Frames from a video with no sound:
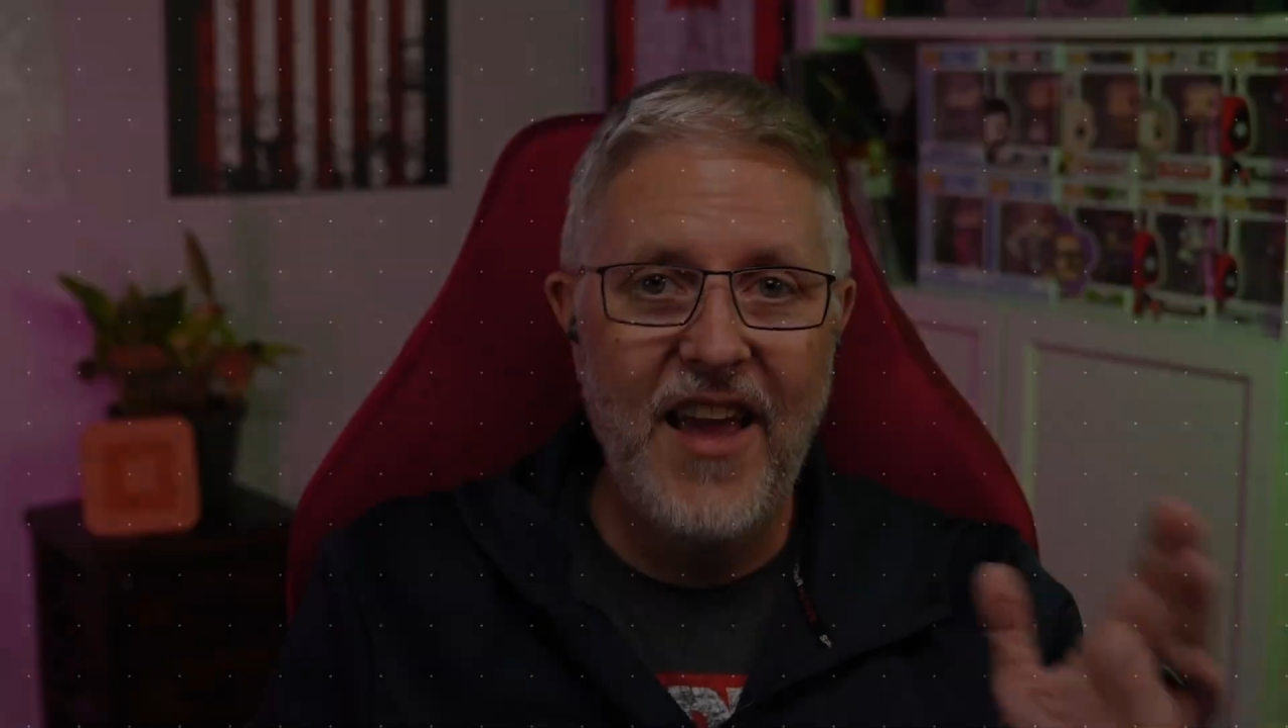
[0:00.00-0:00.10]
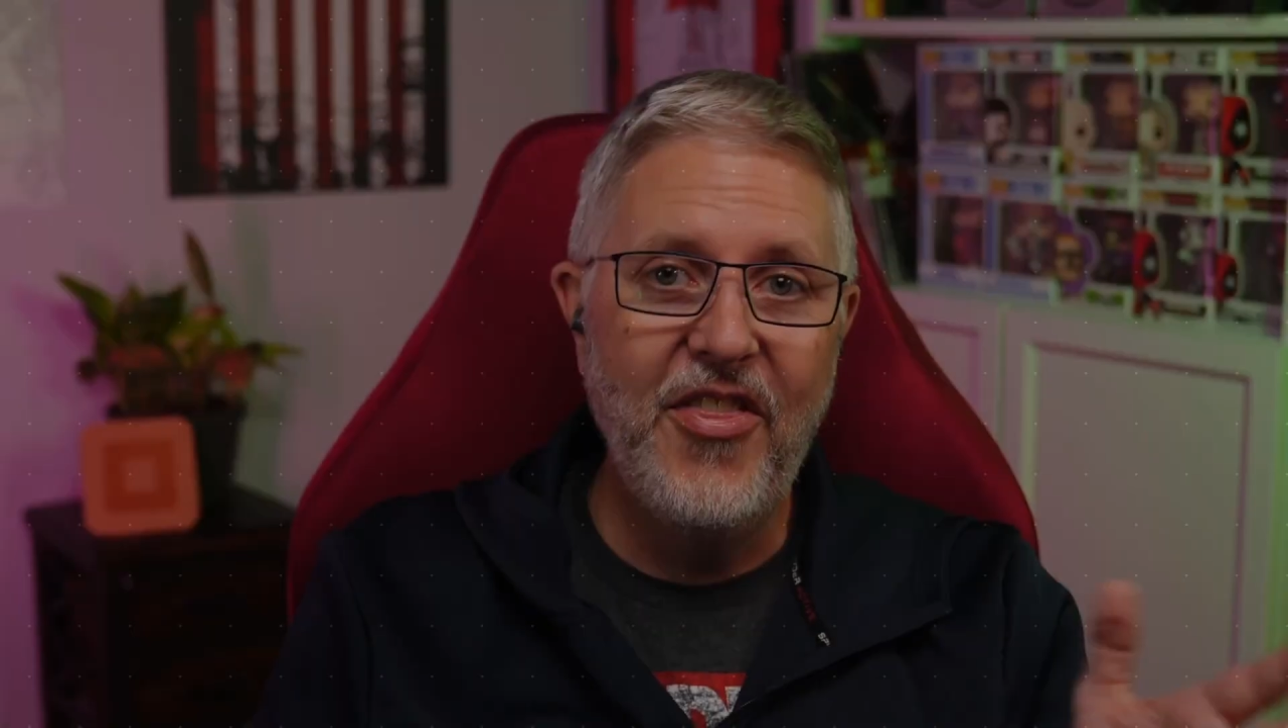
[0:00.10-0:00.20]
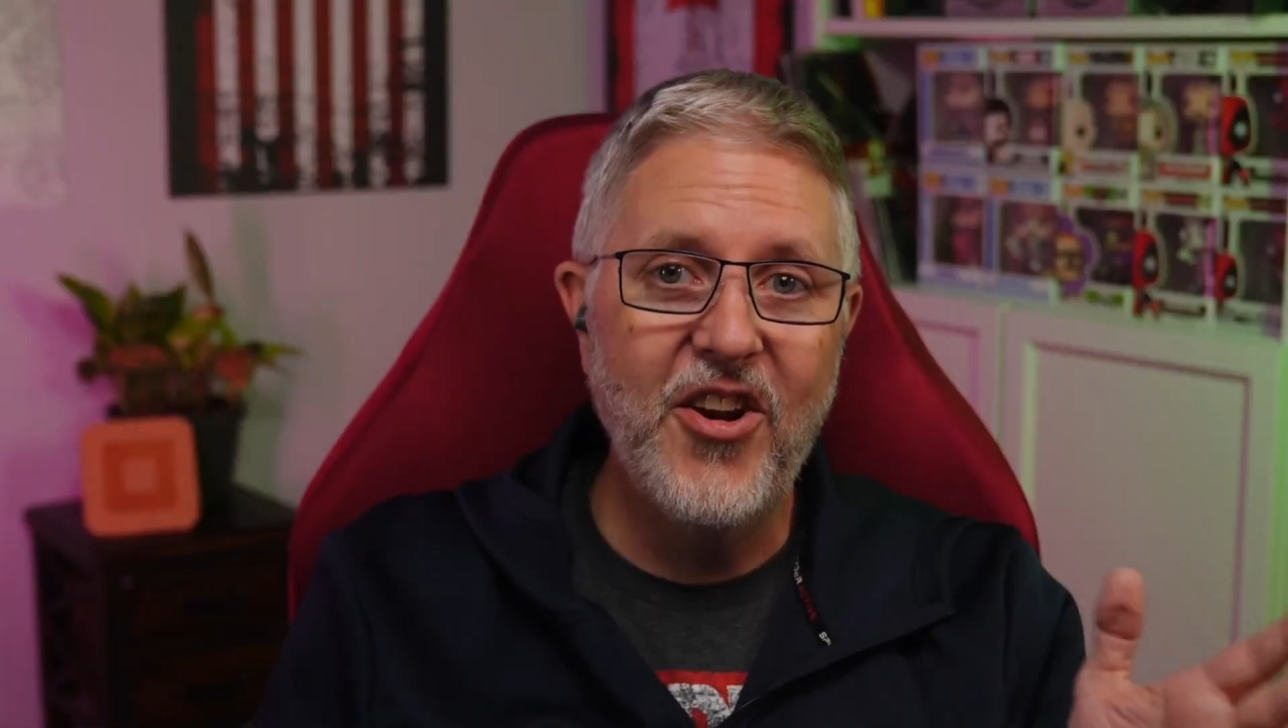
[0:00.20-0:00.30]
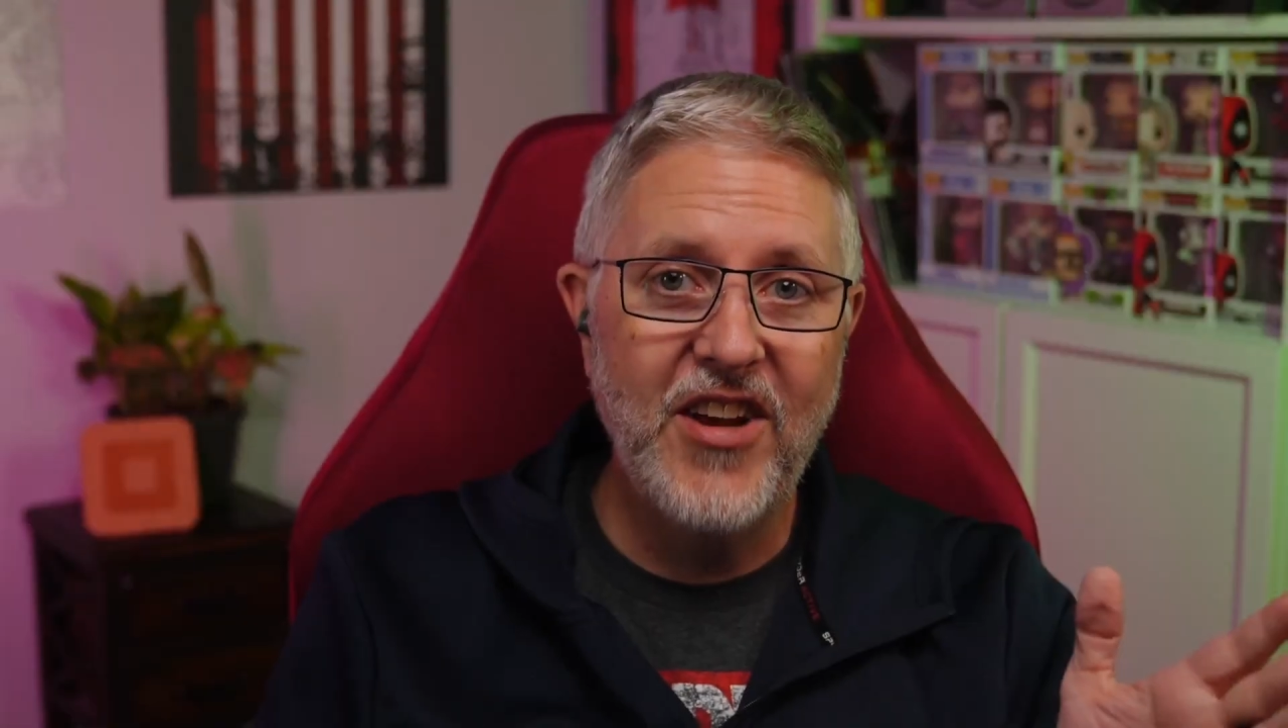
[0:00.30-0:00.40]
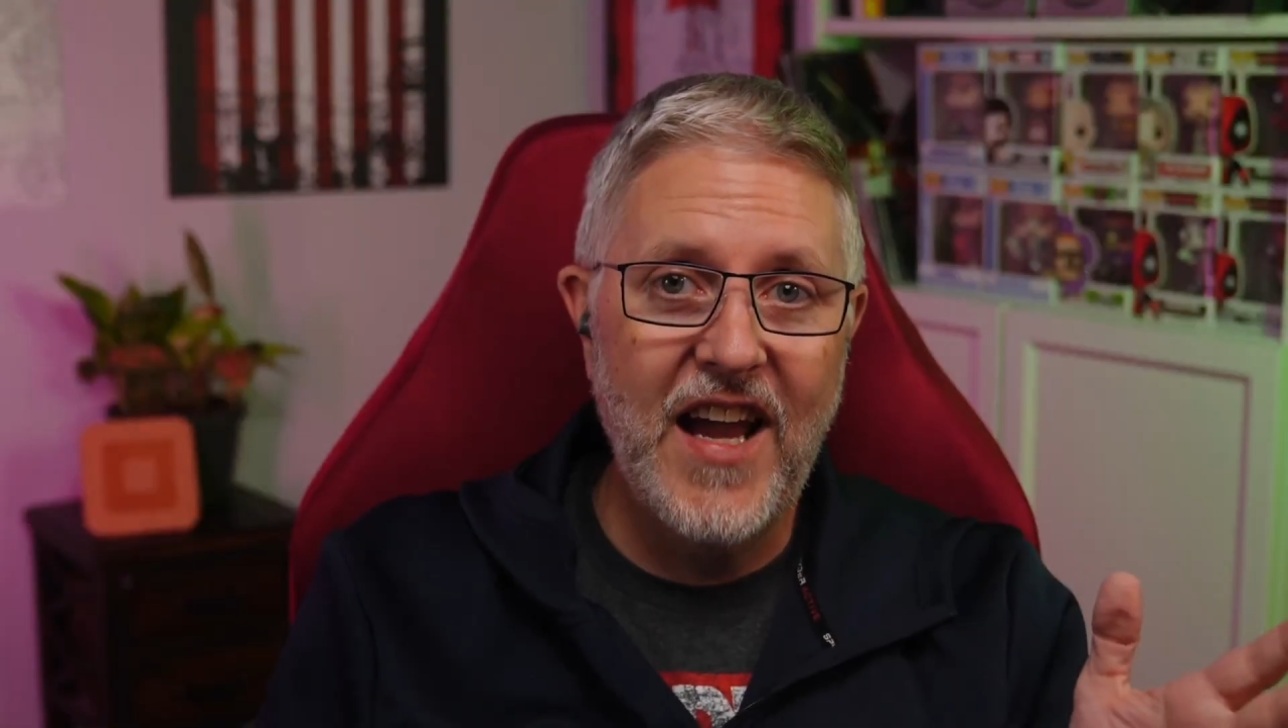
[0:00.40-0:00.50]

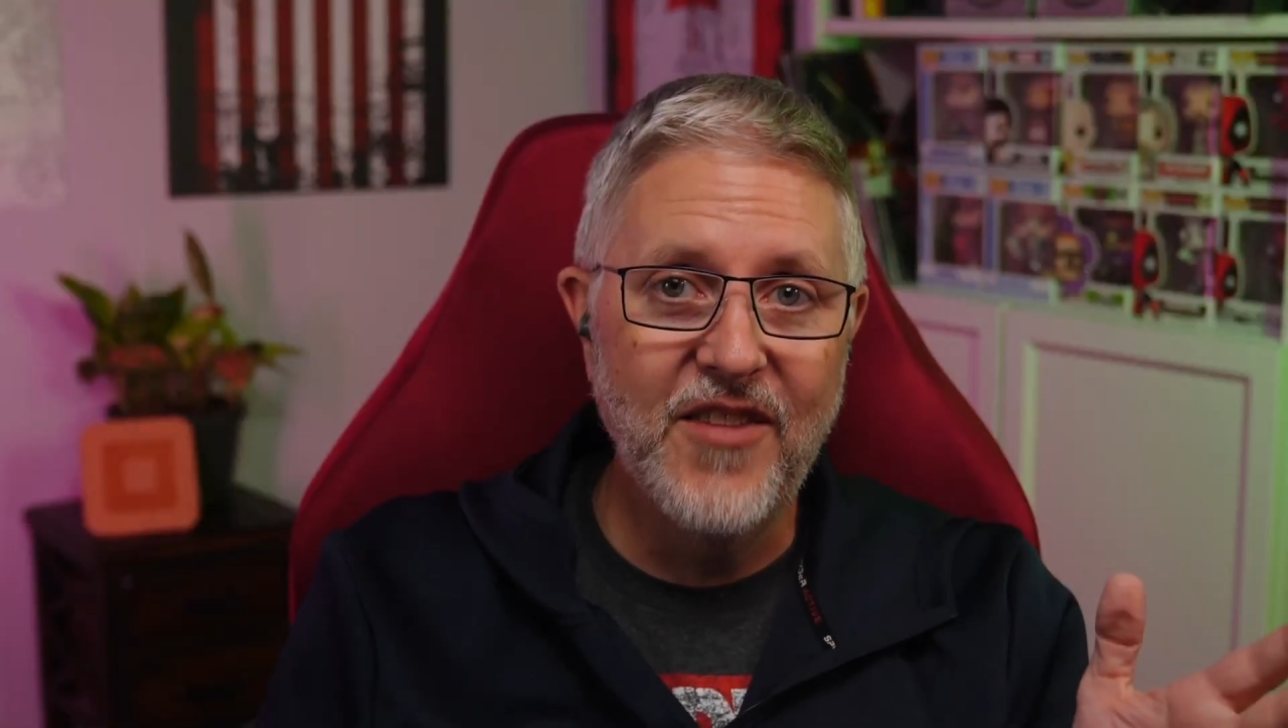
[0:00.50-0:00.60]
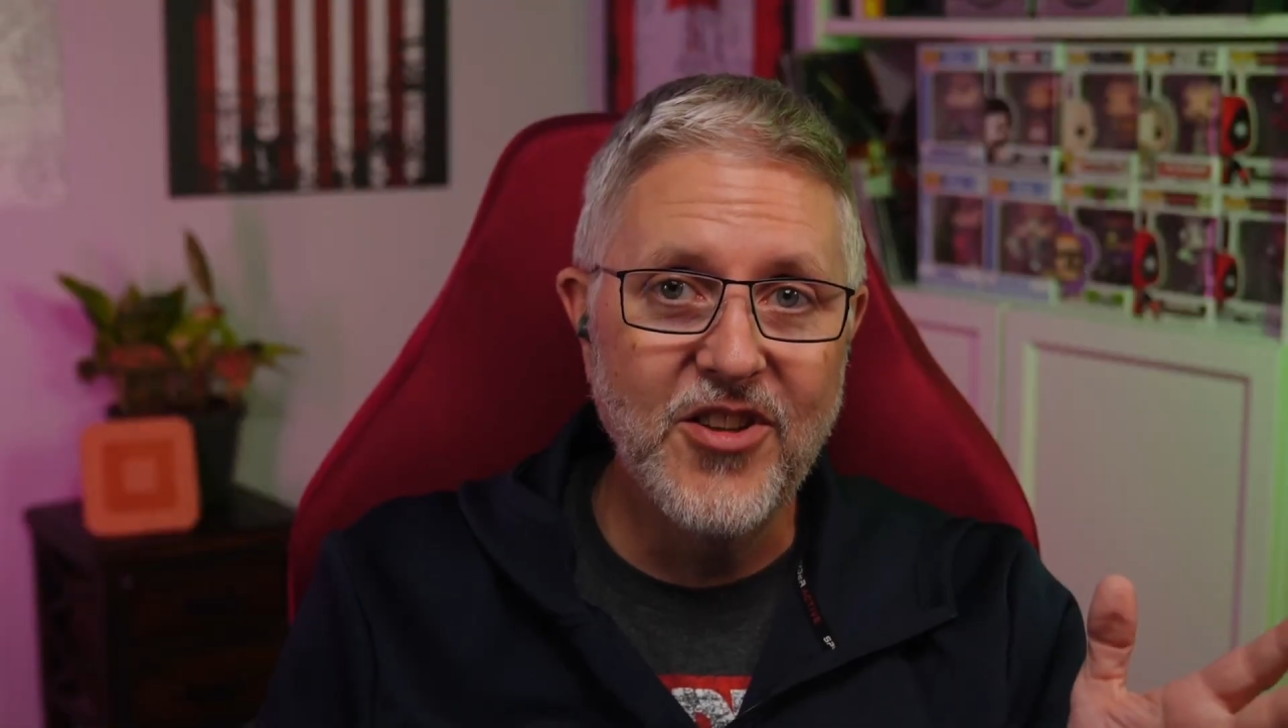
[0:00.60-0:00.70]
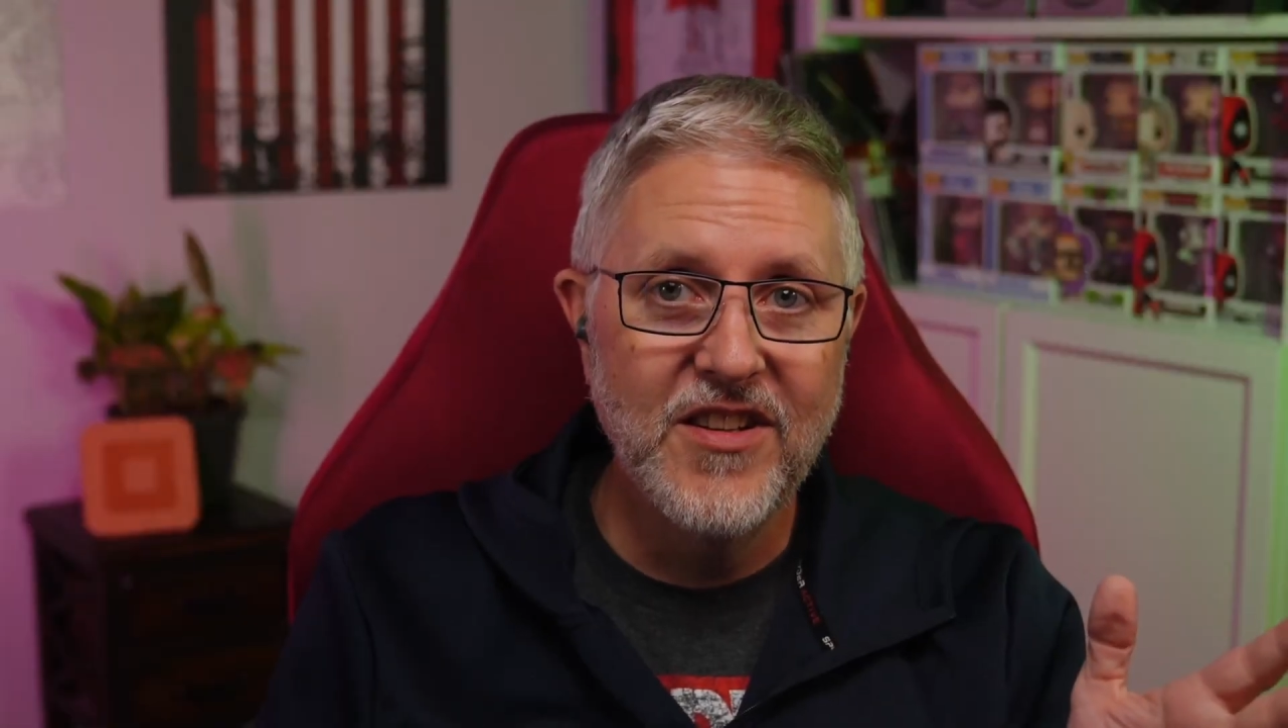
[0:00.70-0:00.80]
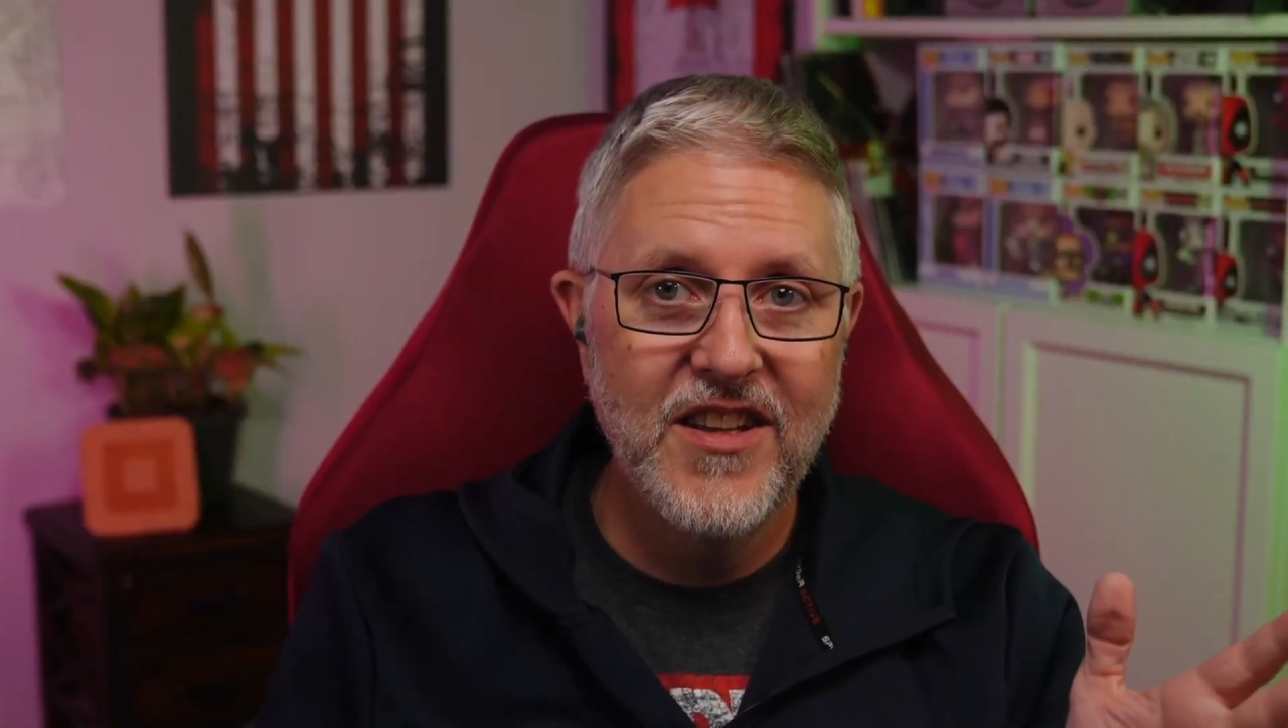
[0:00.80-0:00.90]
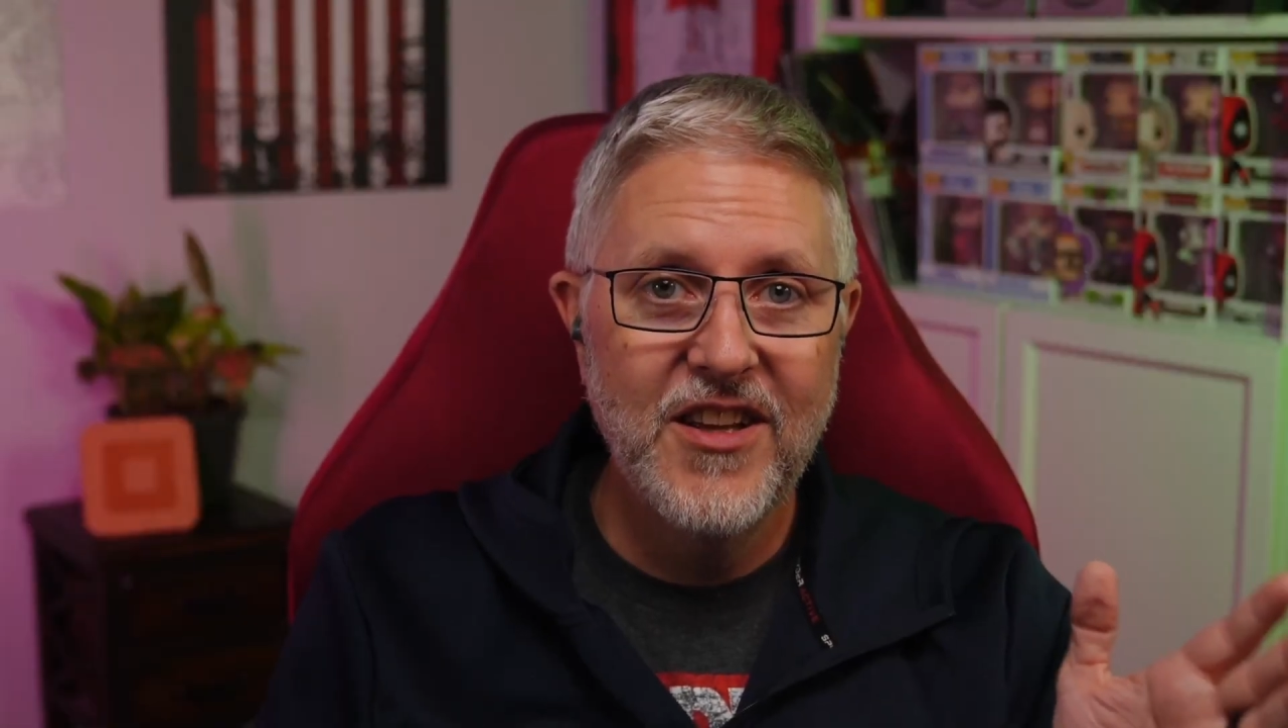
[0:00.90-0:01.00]
there you have it.